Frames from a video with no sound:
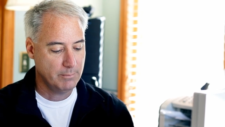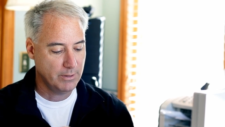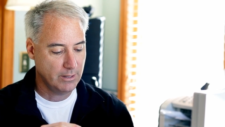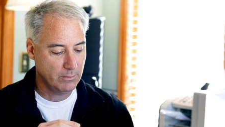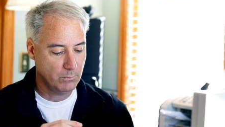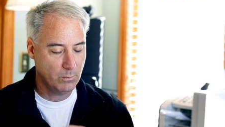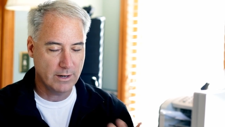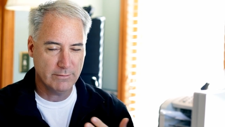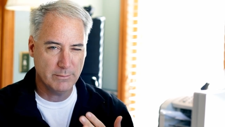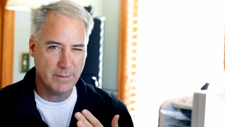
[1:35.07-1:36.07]
but
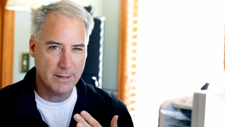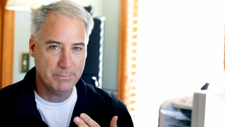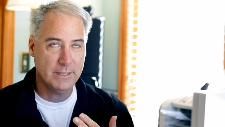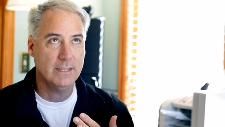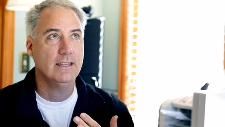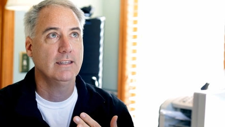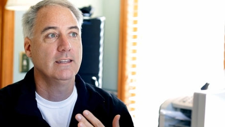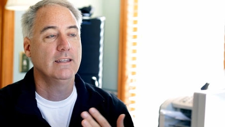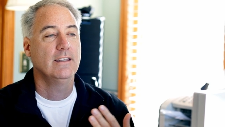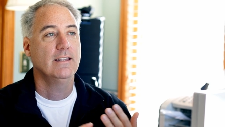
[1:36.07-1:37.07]
one of them might be
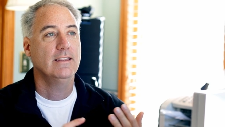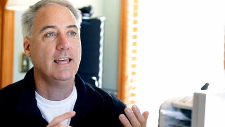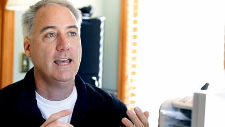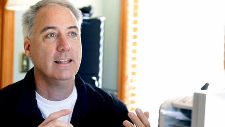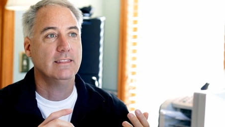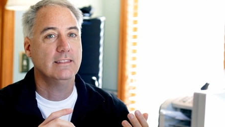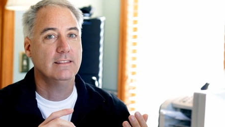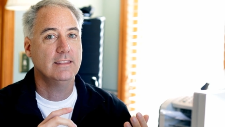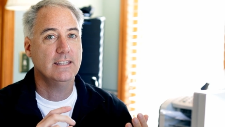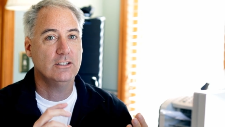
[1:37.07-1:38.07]
that
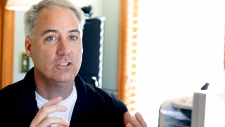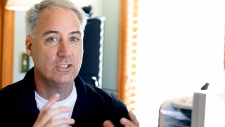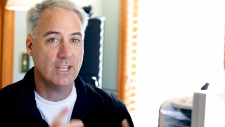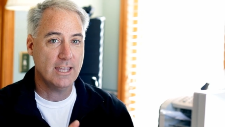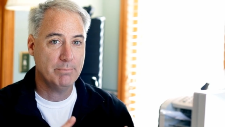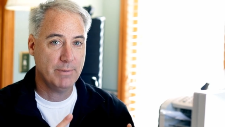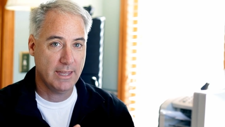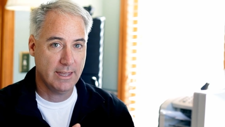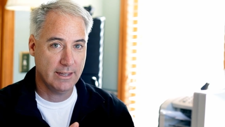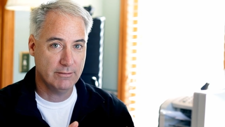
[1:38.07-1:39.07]
the
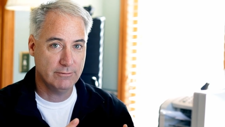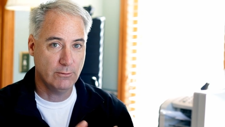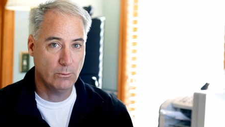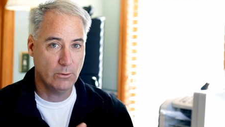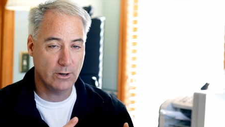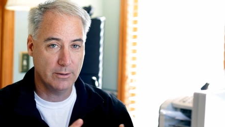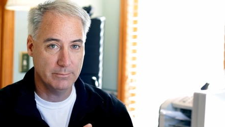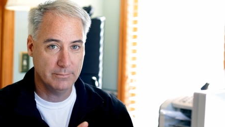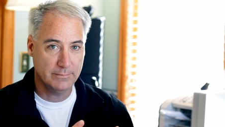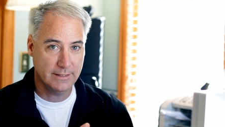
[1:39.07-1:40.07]
JPEG
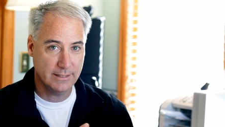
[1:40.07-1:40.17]
form,